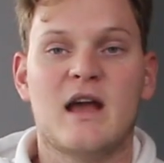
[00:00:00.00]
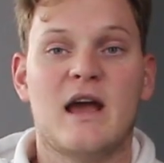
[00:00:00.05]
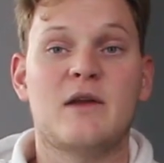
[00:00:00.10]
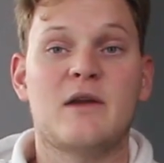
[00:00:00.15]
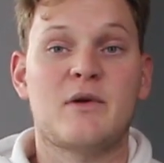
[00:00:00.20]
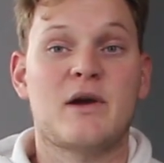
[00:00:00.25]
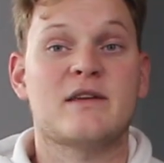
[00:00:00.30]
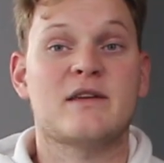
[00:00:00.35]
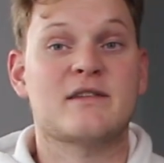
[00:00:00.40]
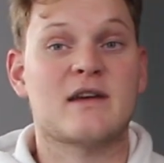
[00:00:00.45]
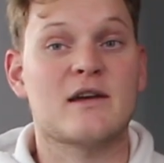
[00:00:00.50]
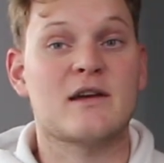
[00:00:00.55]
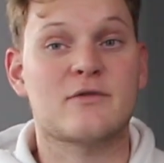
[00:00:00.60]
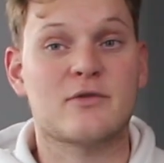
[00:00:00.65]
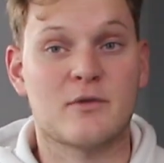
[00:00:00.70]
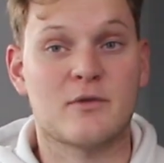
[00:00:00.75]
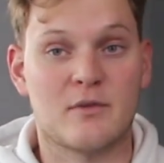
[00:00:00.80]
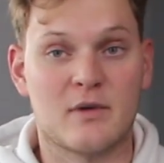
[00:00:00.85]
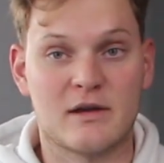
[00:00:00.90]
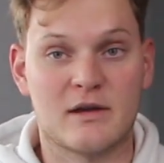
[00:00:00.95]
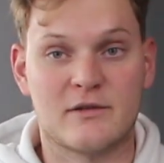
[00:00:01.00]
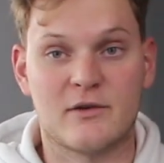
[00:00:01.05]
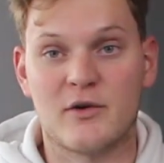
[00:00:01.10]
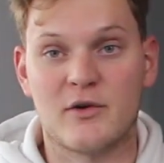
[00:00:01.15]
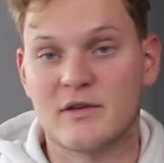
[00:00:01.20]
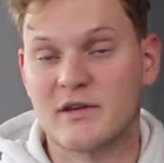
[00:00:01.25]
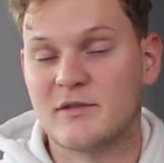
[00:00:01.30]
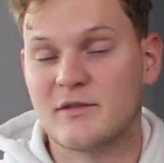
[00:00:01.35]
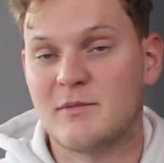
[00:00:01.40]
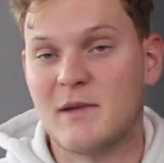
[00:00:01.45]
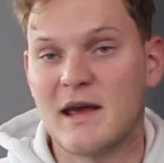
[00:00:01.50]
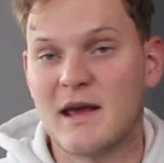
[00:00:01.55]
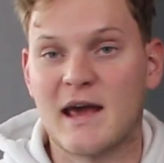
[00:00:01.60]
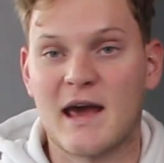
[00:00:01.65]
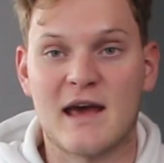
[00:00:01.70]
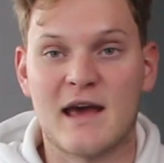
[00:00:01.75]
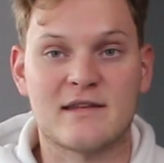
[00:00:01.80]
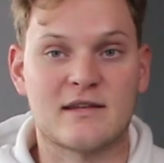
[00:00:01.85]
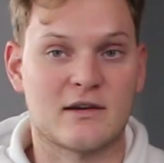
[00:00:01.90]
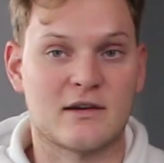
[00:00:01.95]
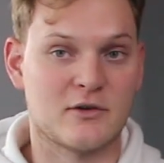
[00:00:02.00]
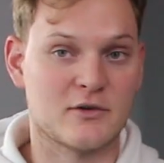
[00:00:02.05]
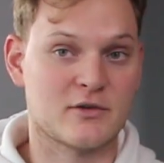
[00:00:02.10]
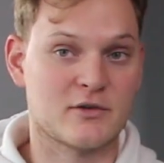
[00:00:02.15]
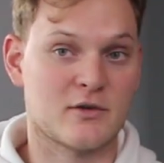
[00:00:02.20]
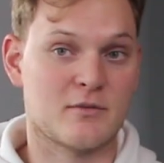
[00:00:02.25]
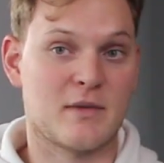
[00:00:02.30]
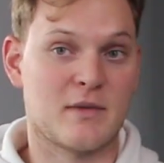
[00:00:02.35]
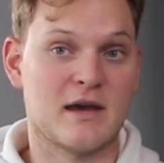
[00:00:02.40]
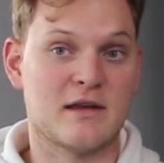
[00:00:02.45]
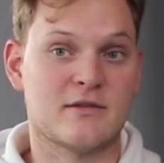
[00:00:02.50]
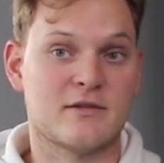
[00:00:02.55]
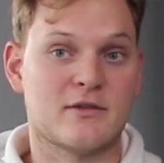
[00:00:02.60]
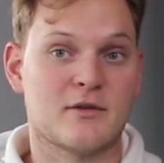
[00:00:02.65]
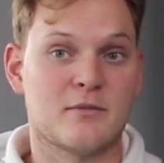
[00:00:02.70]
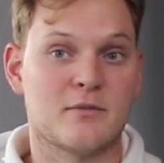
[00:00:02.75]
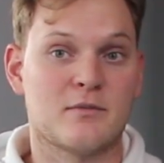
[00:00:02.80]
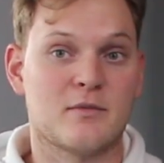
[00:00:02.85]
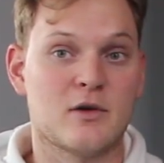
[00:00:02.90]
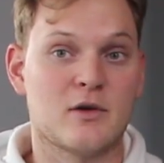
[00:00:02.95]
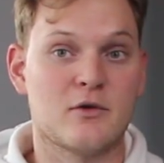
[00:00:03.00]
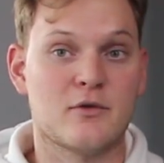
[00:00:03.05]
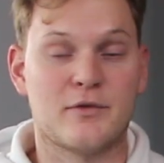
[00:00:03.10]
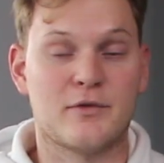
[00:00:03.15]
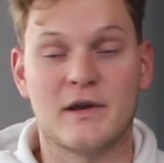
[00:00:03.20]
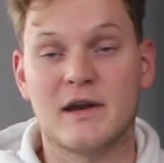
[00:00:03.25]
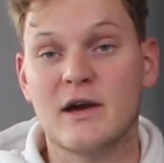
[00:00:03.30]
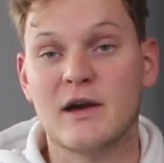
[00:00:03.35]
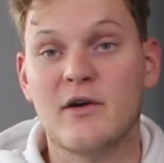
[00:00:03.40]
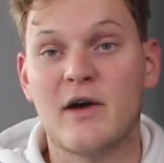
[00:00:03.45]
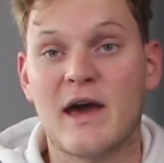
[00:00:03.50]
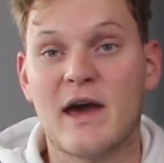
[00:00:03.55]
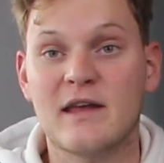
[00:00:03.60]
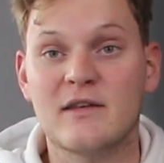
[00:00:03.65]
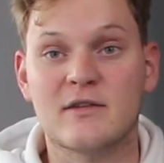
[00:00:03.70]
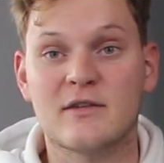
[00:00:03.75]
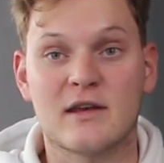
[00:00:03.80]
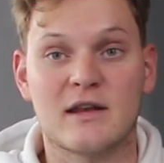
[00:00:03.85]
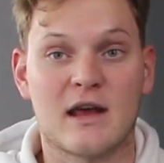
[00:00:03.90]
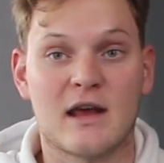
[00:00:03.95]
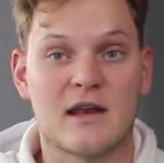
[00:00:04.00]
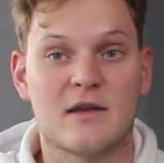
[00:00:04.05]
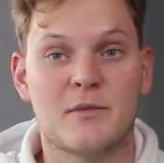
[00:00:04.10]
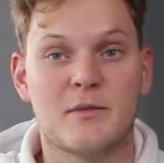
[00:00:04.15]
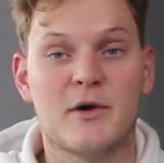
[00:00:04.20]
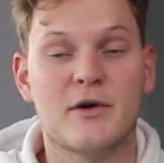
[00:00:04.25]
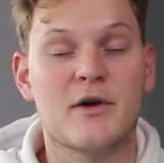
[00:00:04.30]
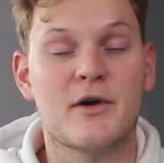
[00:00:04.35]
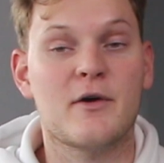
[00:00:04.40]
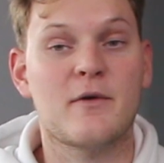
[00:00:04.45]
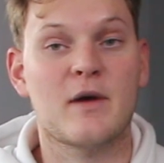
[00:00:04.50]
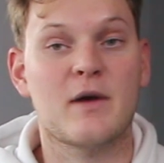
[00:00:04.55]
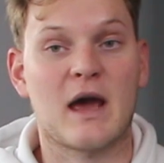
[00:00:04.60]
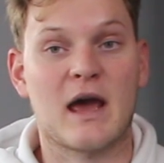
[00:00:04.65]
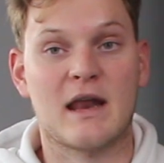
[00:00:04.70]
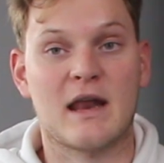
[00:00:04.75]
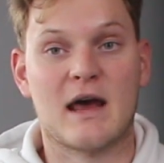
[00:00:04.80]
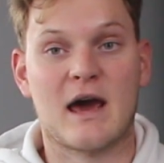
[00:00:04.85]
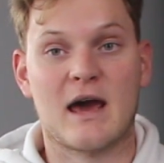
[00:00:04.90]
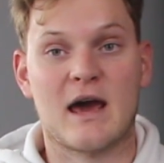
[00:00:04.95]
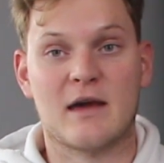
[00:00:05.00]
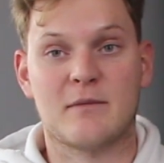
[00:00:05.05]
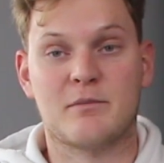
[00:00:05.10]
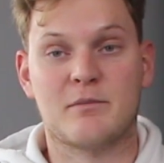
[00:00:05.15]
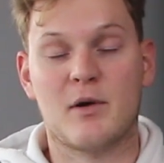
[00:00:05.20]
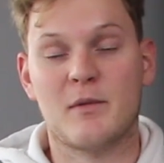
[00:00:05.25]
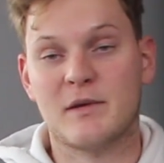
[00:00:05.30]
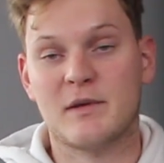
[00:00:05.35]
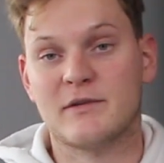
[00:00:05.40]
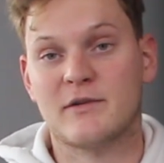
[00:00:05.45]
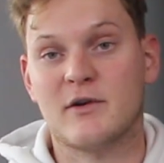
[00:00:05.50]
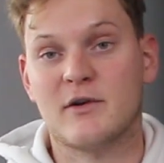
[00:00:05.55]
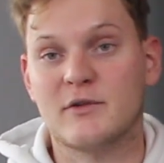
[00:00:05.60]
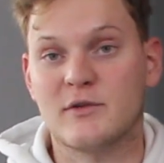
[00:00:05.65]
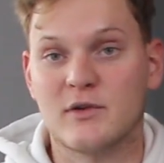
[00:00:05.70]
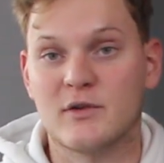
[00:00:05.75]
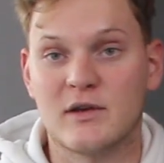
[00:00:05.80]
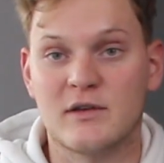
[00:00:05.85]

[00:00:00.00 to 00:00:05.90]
Anyway, aside from Ezoic display ads, I also made some new video ads in Animoto and I published those to